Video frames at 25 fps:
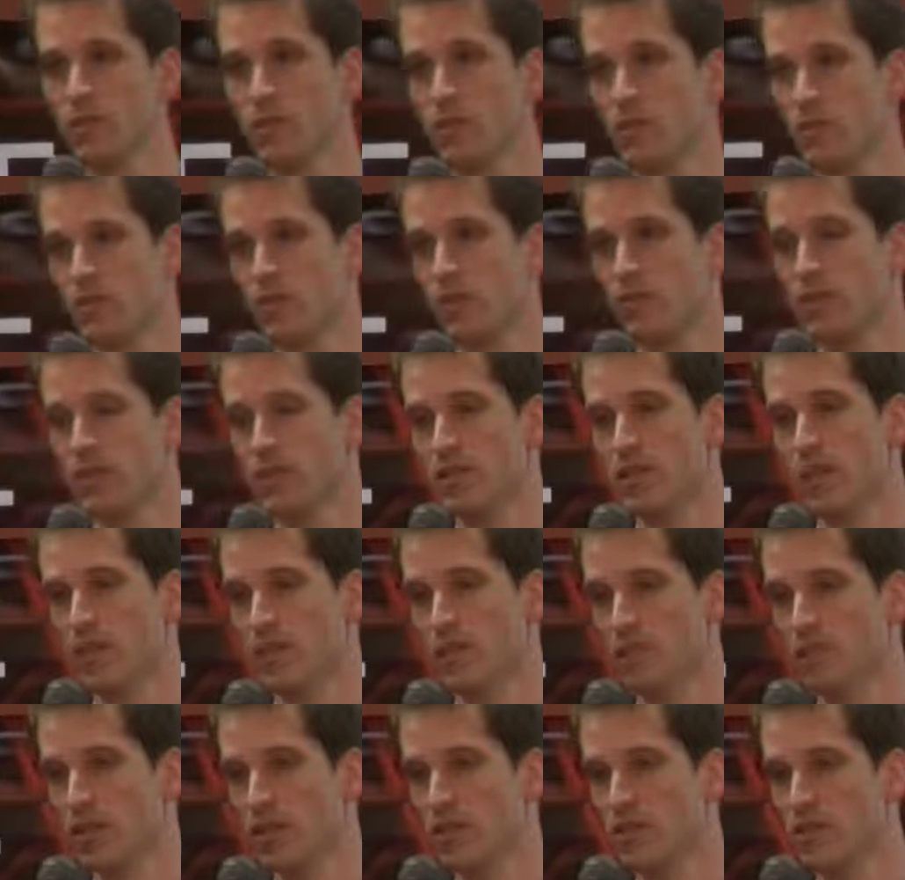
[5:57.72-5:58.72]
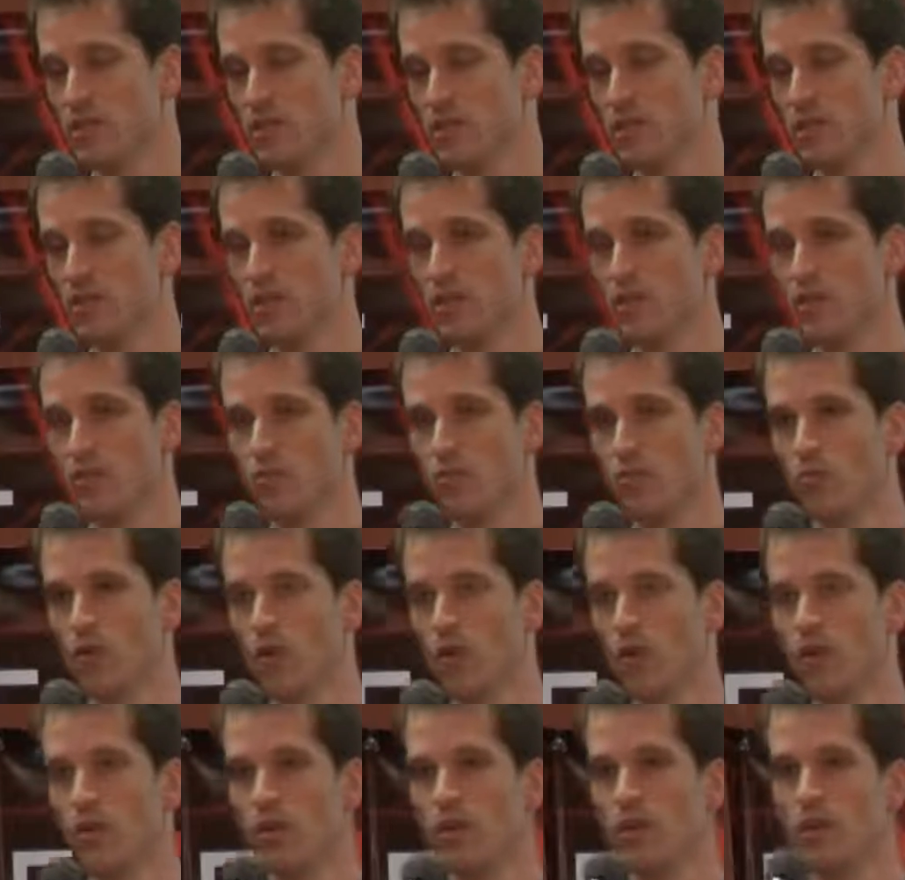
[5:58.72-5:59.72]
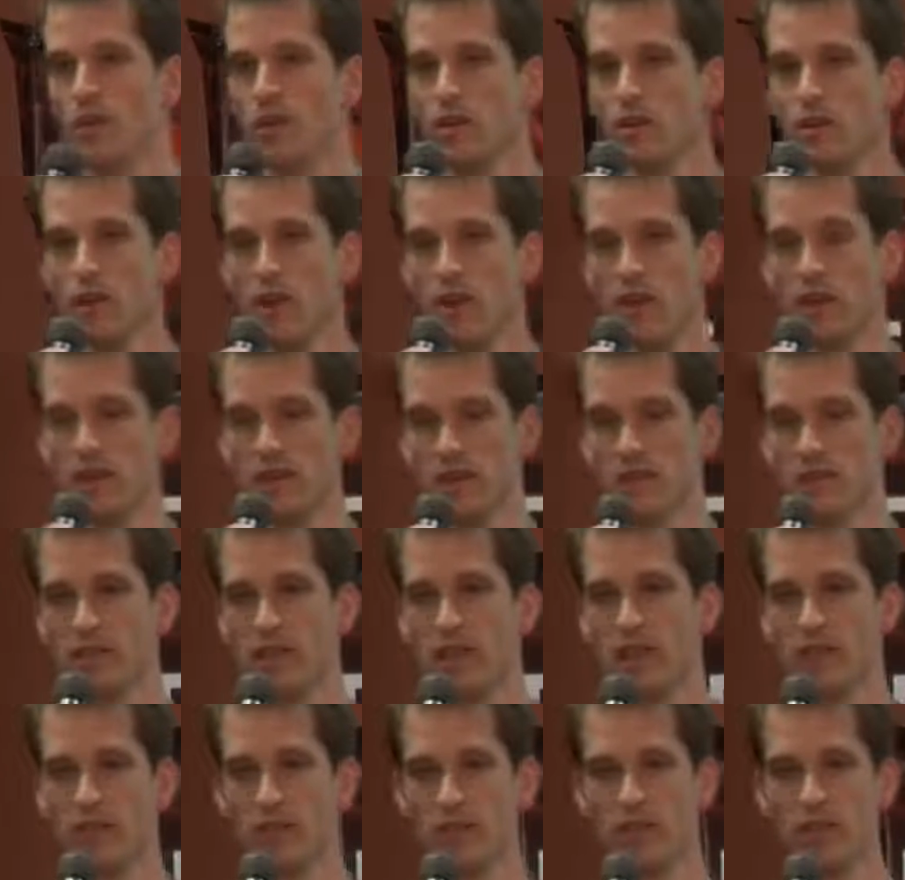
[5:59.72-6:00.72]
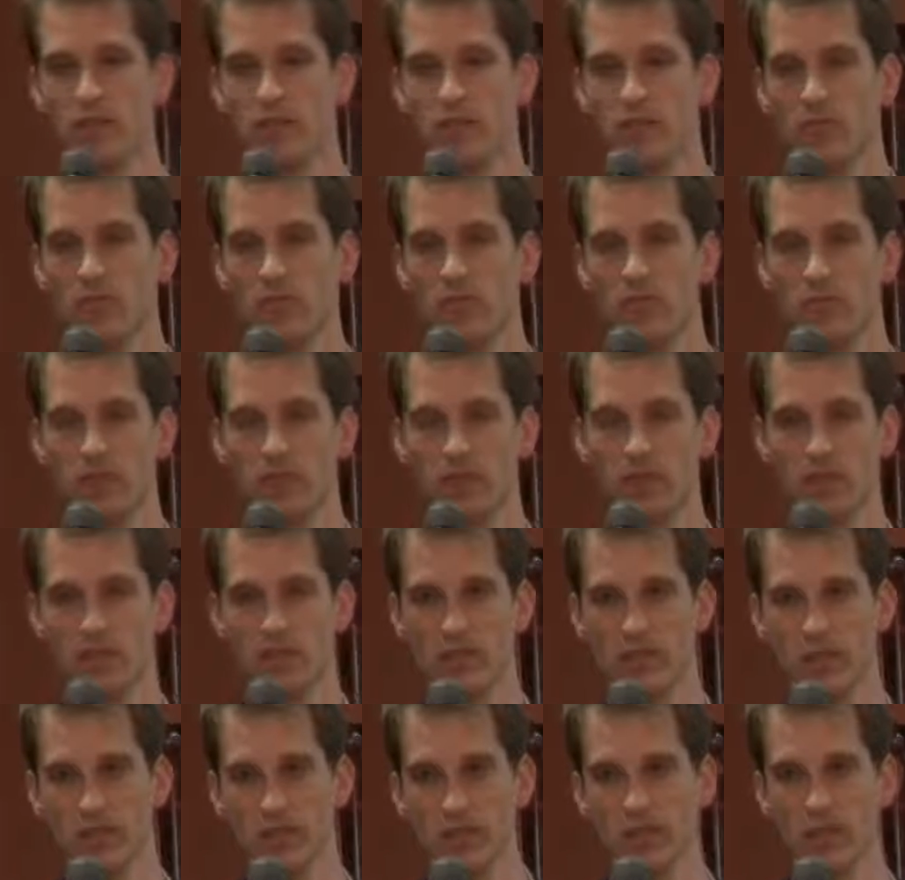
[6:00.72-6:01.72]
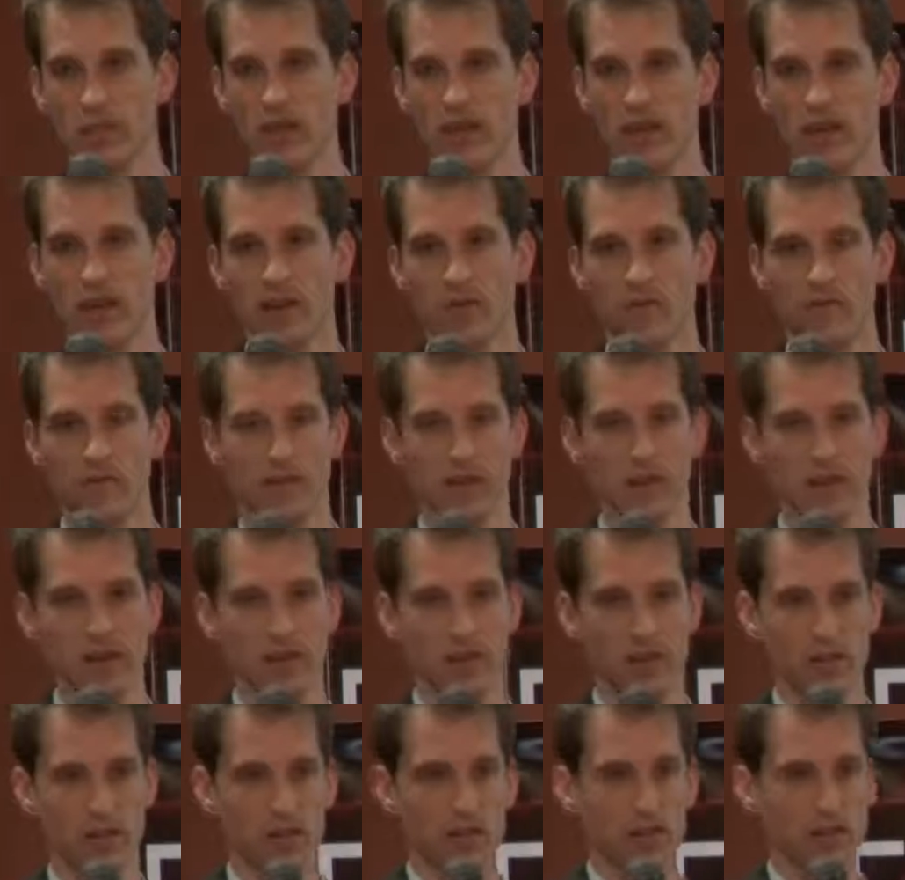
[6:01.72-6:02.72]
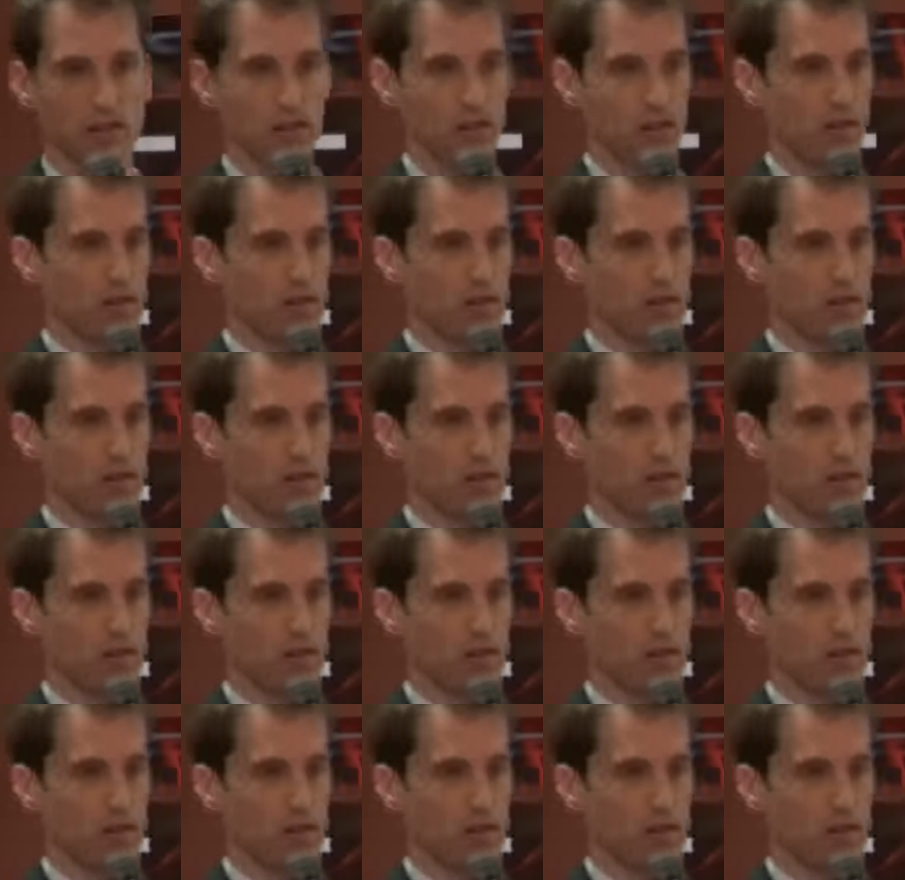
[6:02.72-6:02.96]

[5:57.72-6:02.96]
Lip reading: system assessments where an assessment would be conducted at a facility,